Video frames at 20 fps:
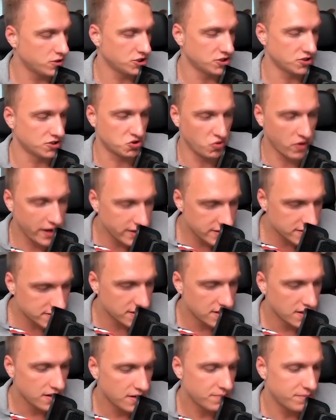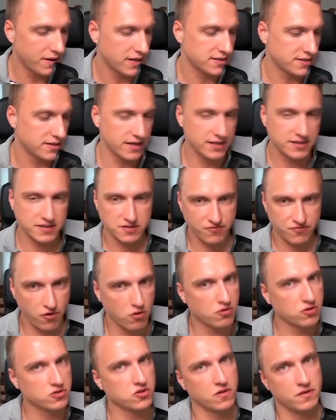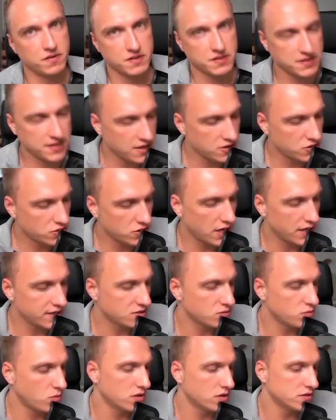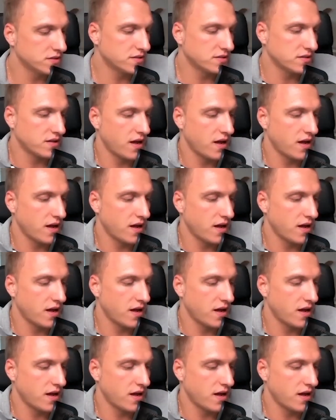is great. But let's focus on the centralized ones.